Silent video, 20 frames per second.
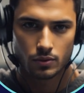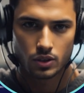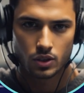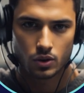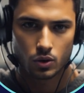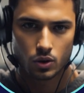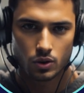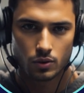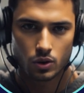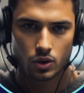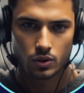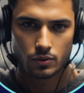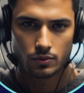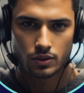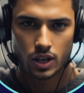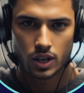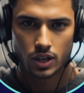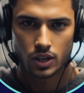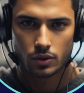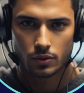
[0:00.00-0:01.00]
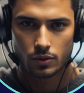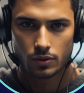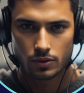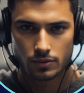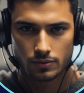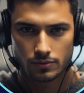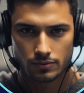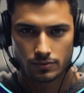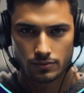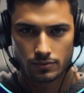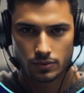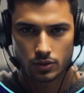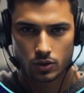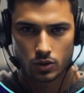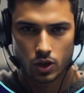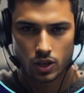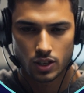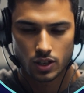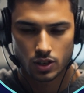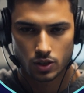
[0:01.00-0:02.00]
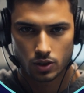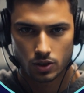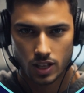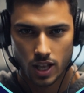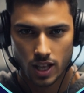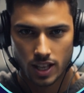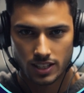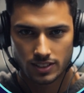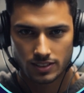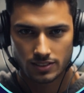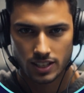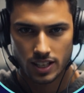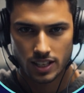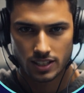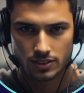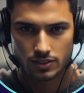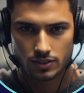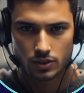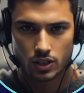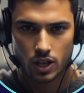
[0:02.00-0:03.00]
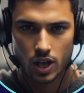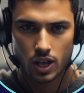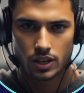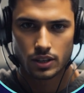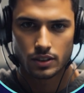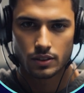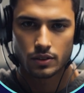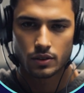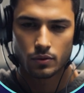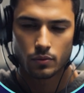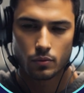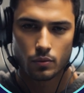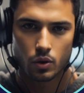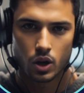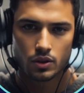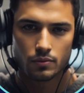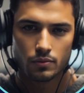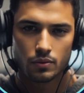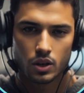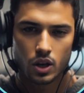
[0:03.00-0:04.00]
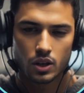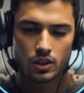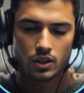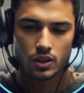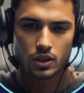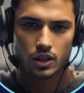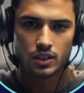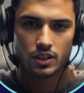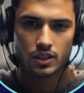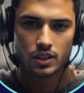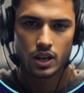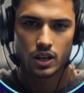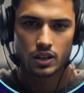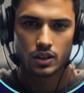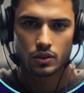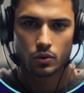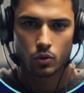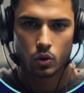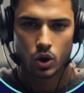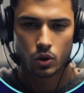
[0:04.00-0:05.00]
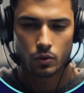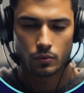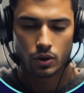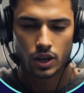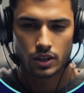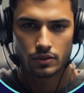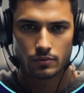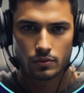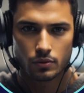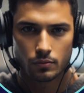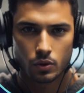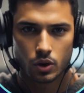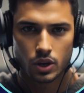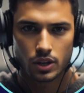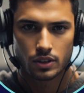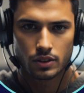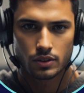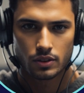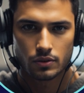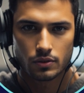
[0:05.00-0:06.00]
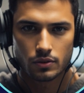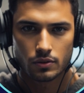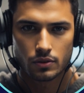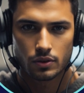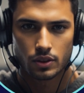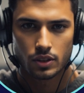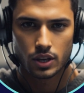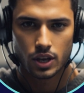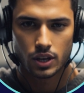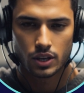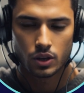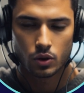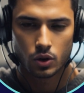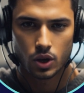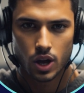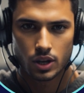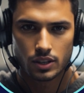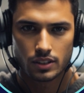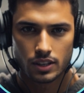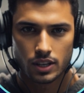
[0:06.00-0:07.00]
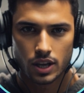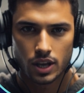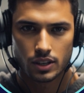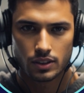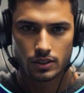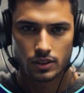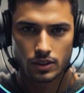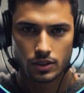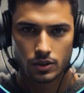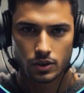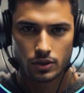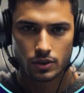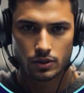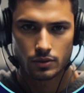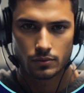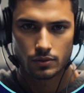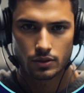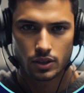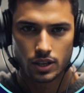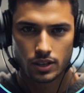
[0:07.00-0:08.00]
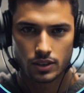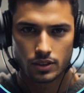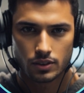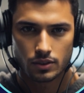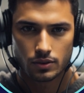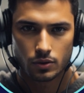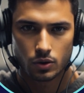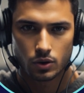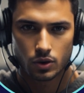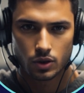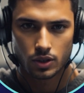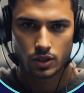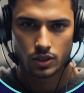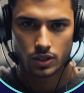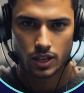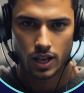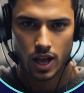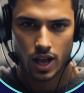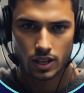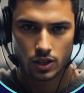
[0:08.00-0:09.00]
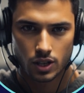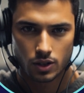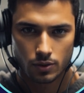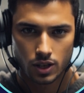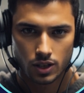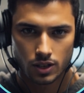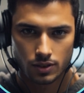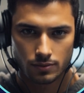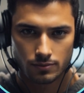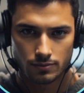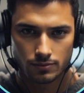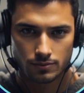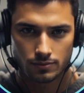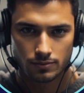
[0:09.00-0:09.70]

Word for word: my visuals for the video. You can use any settings you like, but I find that these settings work best for me. Kino XL, V2, Alchemy.